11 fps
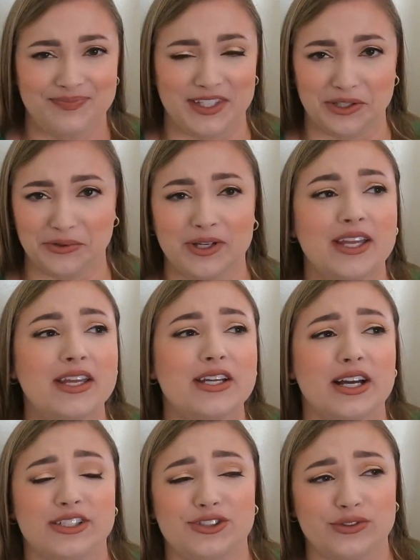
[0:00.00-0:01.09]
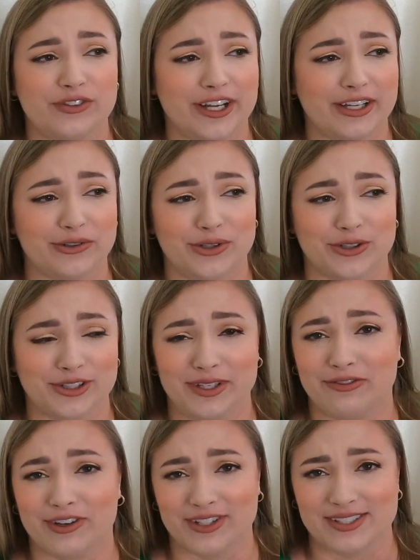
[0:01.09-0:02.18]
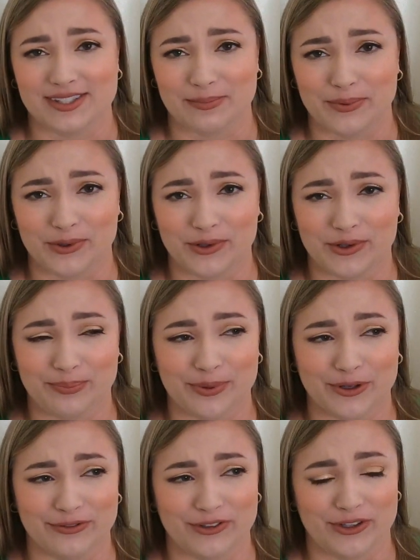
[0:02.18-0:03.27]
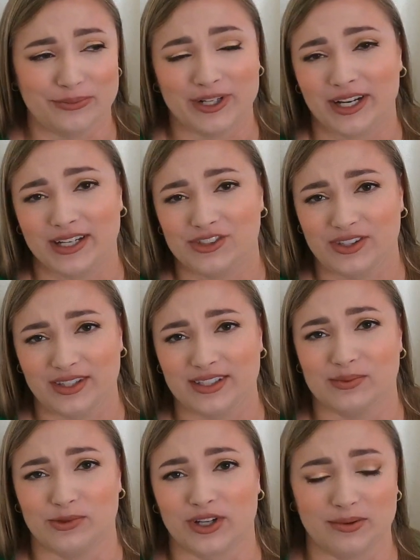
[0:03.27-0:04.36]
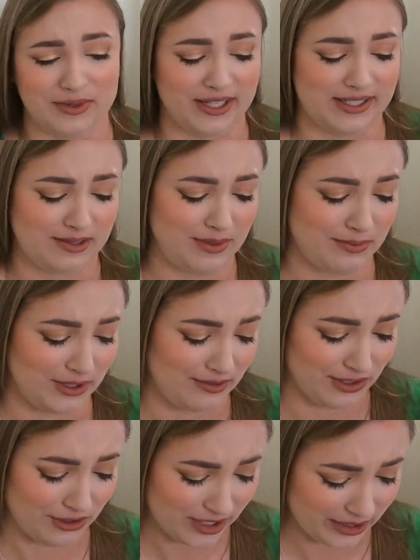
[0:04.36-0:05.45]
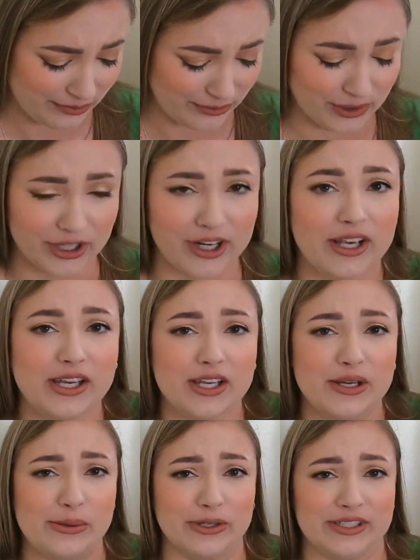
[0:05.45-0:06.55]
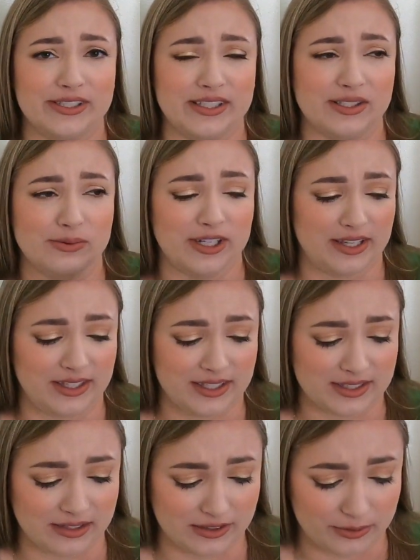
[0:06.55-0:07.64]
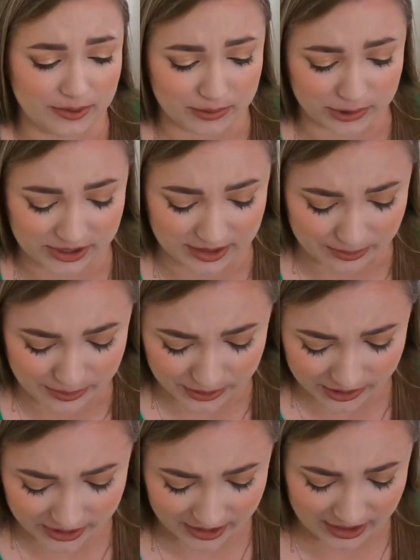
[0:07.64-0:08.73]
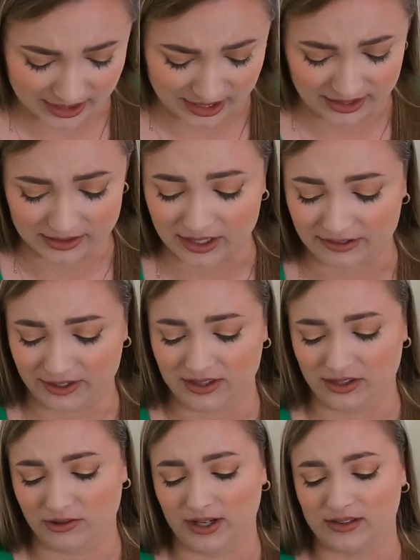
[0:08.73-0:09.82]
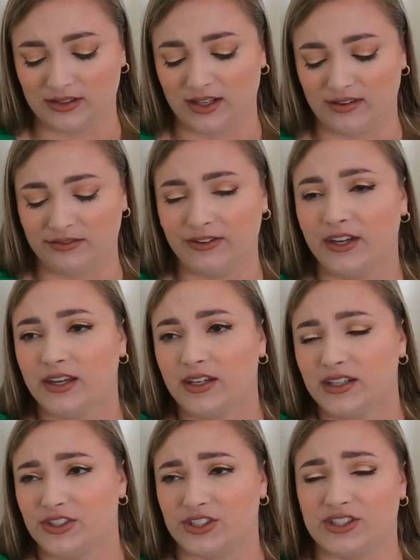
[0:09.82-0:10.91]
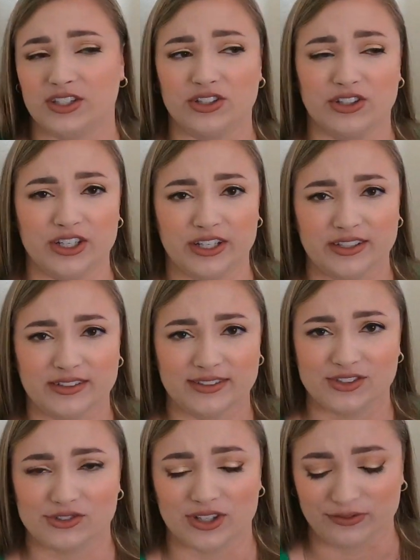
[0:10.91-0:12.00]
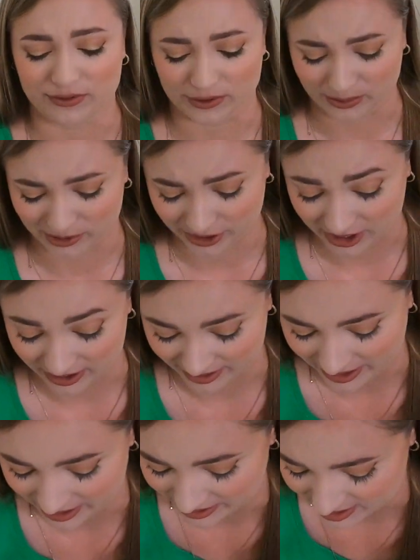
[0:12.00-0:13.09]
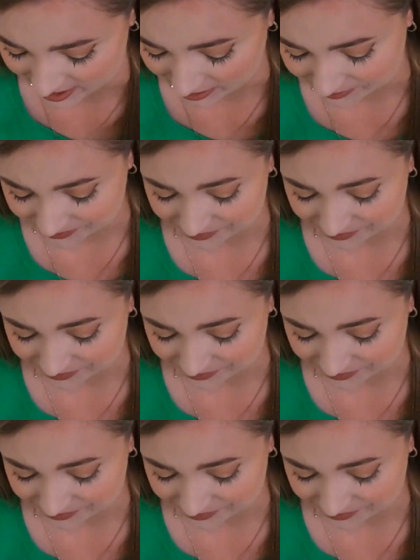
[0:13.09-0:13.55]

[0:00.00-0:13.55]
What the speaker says: you know, a juvenile, girly, very simple perfume, but I actually think it's more complex than people give it credit for. Whereas this one I think is a little bit more simple. I love it though. I love just a good, straightforward cotton candy scent.